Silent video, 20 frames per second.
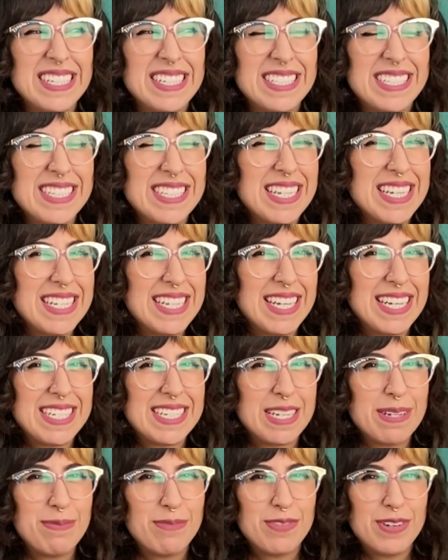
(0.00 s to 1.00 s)
Just as a heads
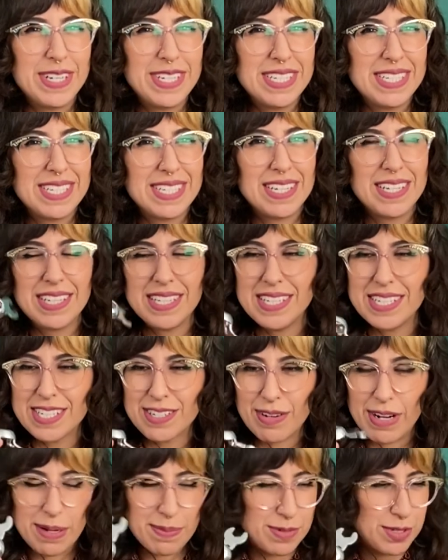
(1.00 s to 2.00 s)
up, friends, this
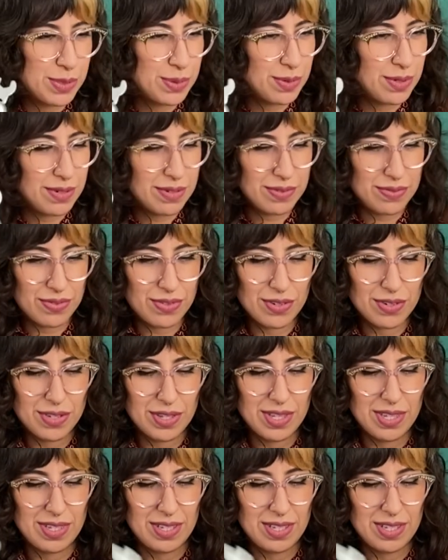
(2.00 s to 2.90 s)
crab tool for